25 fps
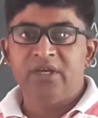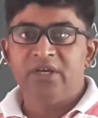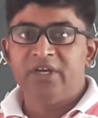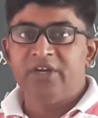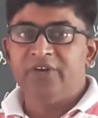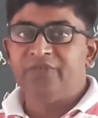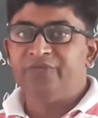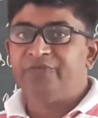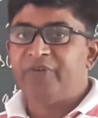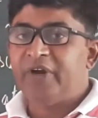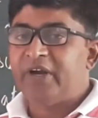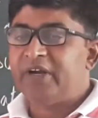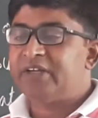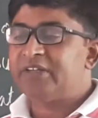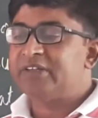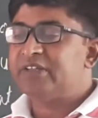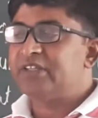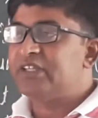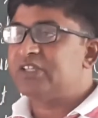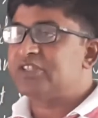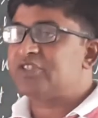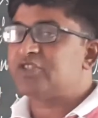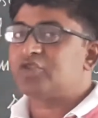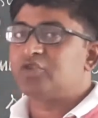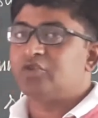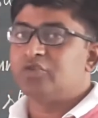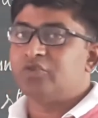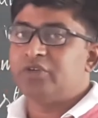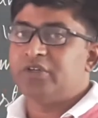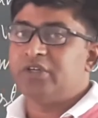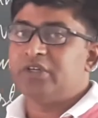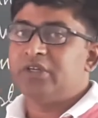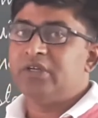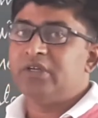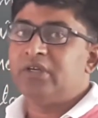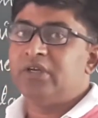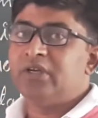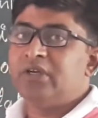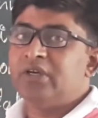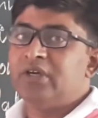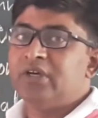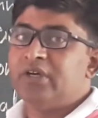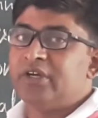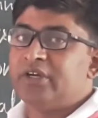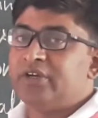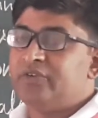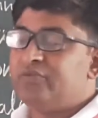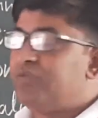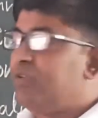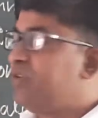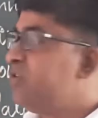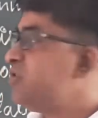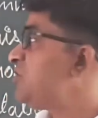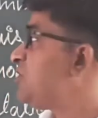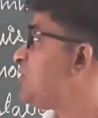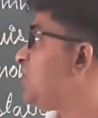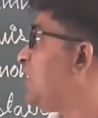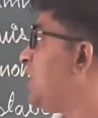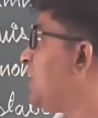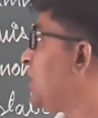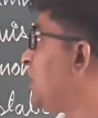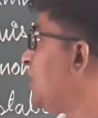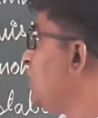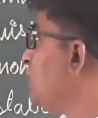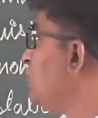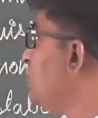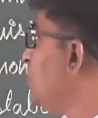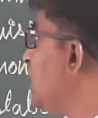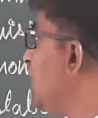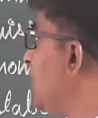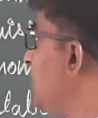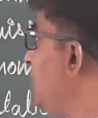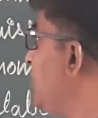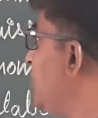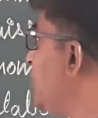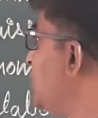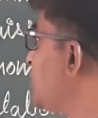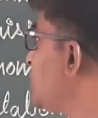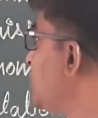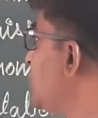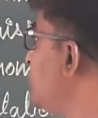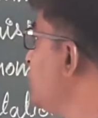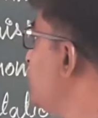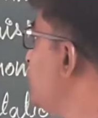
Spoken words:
In fact, this story revolves around a person